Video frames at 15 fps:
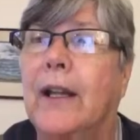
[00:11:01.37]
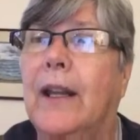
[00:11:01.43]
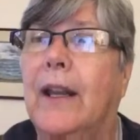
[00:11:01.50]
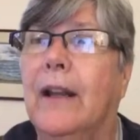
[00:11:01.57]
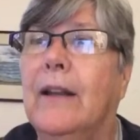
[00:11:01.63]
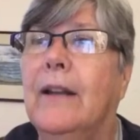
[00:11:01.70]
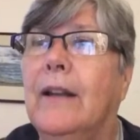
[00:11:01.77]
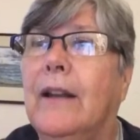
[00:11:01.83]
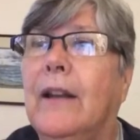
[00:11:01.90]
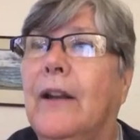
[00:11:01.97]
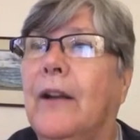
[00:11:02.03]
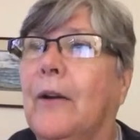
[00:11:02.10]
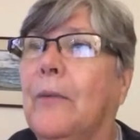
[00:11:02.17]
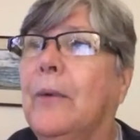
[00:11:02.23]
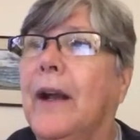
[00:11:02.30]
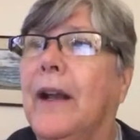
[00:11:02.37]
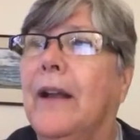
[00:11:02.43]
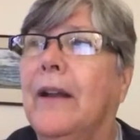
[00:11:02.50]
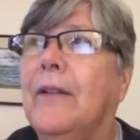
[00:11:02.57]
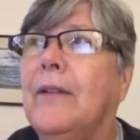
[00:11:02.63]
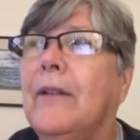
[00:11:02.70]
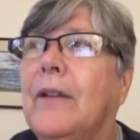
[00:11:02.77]
again, you know,
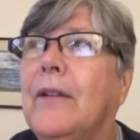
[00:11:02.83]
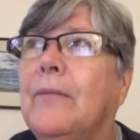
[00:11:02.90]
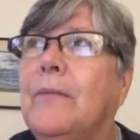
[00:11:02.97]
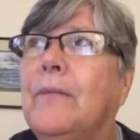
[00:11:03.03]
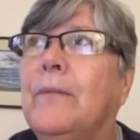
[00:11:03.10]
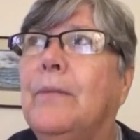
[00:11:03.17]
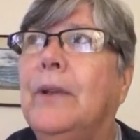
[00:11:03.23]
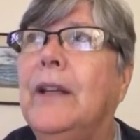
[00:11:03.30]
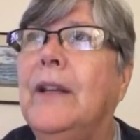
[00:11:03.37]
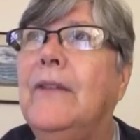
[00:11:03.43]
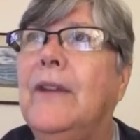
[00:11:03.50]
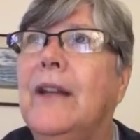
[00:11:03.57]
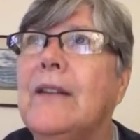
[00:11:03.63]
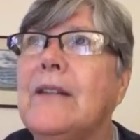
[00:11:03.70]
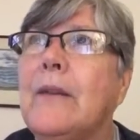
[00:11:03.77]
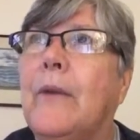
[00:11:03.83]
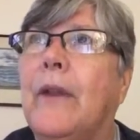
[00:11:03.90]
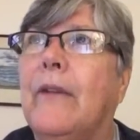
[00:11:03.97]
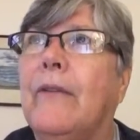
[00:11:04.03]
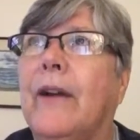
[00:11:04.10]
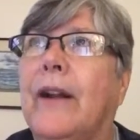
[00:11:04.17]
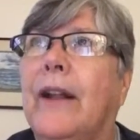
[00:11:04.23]
by believing in
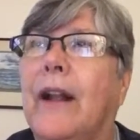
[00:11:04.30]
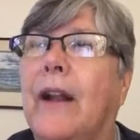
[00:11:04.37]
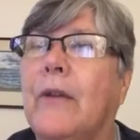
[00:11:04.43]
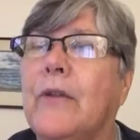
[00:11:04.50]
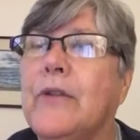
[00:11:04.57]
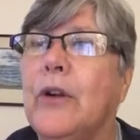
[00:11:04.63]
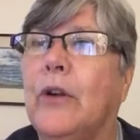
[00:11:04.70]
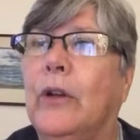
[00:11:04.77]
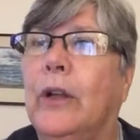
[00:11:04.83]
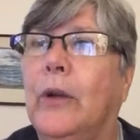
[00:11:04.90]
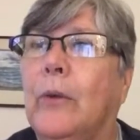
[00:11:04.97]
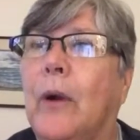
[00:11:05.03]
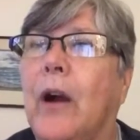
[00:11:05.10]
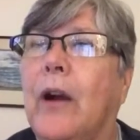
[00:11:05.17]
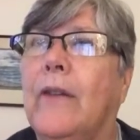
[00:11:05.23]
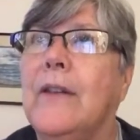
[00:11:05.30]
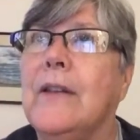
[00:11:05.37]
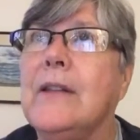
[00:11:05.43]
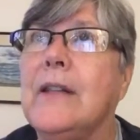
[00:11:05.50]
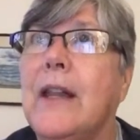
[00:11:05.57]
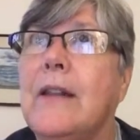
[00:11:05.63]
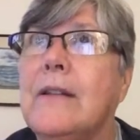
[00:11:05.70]
something, finding out I was totally wrong and
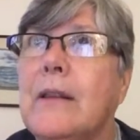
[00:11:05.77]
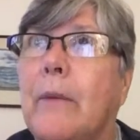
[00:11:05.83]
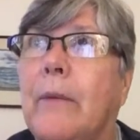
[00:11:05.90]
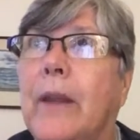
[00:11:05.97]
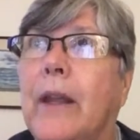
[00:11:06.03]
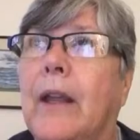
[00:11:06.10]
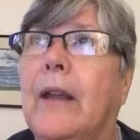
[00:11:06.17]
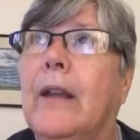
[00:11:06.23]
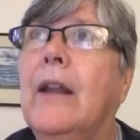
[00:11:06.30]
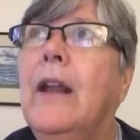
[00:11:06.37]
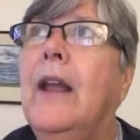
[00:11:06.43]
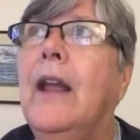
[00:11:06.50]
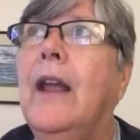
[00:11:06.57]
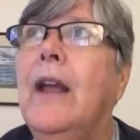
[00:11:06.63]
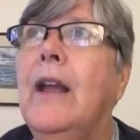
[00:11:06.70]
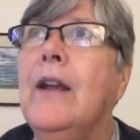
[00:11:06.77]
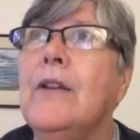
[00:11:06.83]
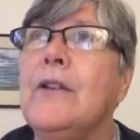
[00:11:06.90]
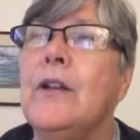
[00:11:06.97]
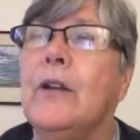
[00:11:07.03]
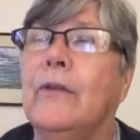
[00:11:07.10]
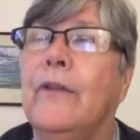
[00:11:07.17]
then saying something. And
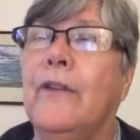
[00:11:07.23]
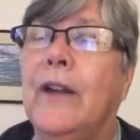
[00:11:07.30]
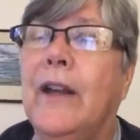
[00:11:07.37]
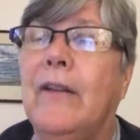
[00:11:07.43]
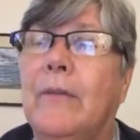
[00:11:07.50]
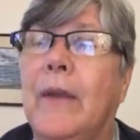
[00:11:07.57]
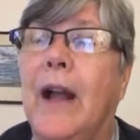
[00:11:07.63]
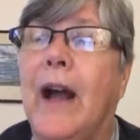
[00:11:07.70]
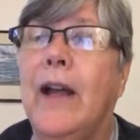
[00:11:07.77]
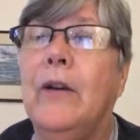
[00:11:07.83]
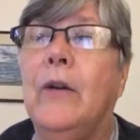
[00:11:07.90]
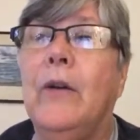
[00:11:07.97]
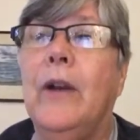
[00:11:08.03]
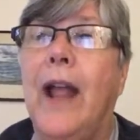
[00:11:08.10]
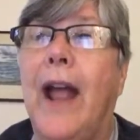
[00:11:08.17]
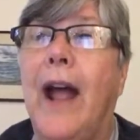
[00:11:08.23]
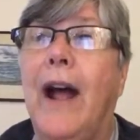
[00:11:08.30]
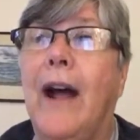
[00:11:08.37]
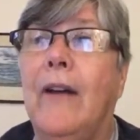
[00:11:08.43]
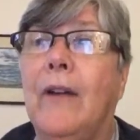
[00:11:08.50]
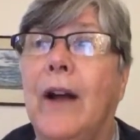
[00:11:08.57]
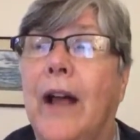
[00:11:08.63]
so forgive me. I
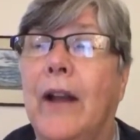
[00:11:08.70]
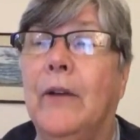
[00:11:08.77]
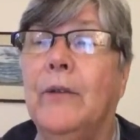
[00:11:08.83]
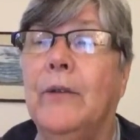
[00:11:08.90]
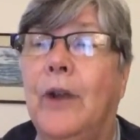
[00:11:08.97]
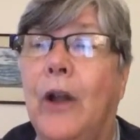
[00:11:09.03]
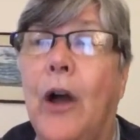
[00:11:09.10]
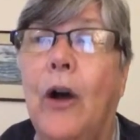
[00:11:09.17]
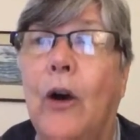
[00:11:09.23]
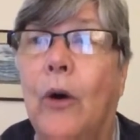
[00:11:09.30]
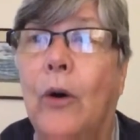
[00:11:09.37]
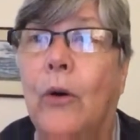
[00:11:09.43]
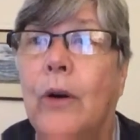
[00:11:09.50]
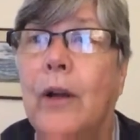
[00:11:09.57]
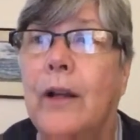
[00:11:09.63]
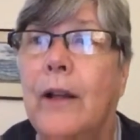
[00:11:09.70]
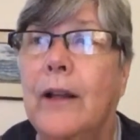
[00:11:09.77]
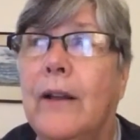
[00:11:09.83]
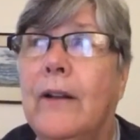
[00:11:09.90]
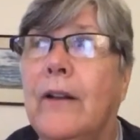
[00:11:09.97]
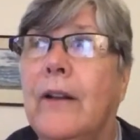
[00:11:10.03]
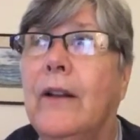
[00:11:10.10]
don't know
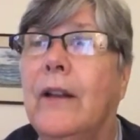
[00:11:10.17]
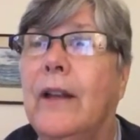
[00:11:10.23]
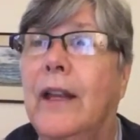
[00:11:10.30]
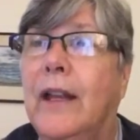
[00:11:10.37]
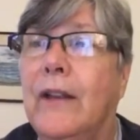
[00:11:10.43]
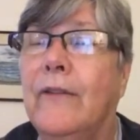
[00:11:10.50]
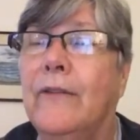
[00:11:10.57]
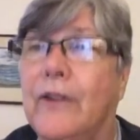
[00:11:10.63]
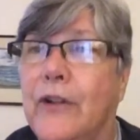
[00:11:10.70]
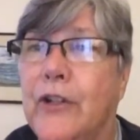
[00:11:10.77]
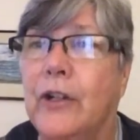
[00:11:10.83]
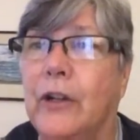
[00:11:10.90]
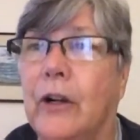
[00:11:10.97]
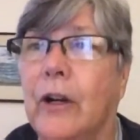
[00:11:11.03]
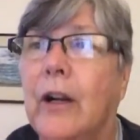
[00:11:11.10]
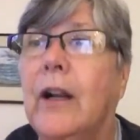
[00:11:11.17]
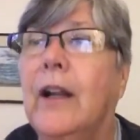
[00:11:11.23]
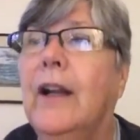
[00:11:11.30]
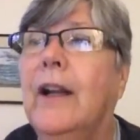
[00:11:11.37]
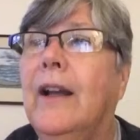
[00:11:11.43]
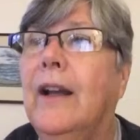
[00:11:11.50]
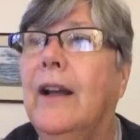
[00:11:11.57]
it for sure.
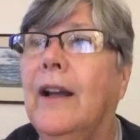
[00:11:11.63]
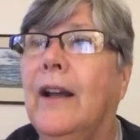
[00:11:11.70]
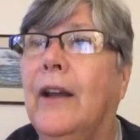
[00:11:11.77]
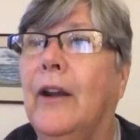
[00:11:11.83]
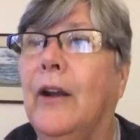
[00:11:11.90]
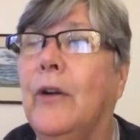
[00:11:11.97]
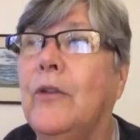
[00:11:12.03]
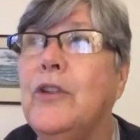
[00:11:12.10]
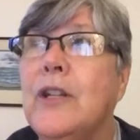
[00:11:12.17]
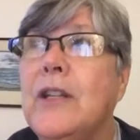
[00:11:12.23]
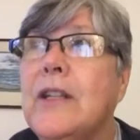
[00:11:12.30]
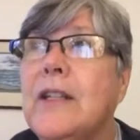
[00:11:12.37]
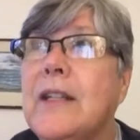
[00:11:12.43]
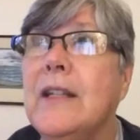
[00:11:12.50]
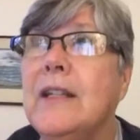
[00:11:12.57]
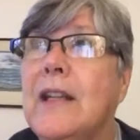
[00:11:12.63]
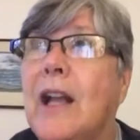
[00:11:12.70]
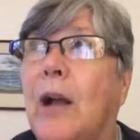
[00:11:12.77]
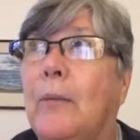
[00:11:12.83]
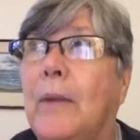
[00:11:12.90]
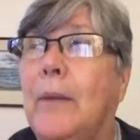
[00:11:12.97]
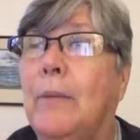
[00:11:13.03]
You know, Jesus didn't
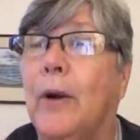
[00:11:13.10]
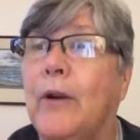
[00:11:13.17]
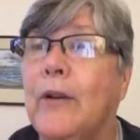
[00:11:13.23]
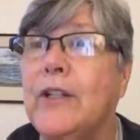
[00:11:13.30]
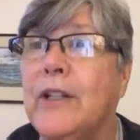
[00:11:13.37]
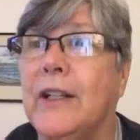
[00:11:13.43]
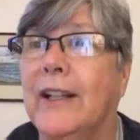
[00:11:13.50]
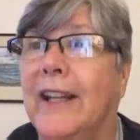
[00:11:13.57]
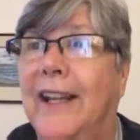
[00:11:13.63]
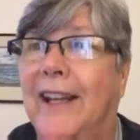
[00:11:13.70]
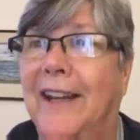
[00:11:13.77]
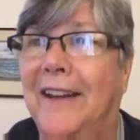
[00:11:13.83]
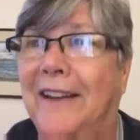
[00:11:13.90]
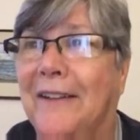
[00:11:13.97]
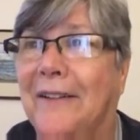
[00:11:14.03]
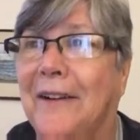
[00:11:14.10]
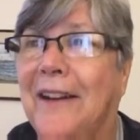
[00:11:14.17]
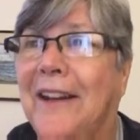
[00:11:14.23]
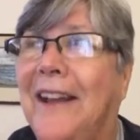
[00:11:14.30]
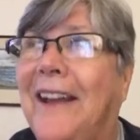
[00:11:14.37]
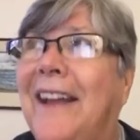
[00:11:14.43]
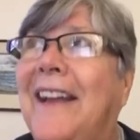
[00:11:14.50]
tell me personally.
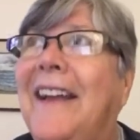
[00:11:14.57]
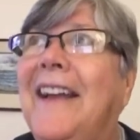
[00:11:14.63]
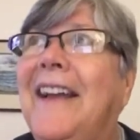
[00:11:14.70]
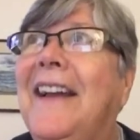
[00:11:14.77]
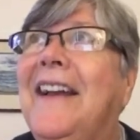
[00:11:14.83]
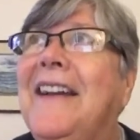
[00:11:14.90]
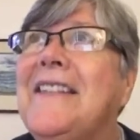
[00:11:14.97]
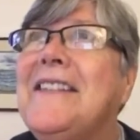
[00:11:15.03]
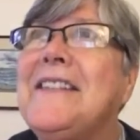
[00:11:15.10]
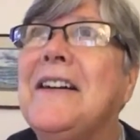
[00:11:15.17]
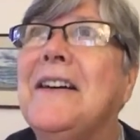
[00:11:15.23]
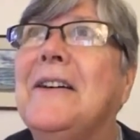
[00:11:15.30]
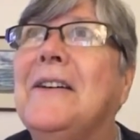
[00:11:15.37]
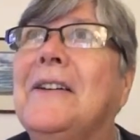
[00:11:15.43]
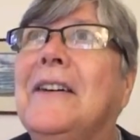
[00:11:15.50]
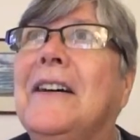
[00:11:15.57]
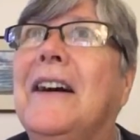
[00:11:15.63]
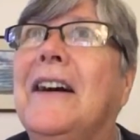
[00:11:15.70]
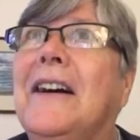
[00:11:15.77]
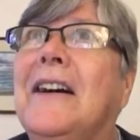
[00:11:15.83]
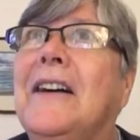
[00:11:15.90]
Okay. So,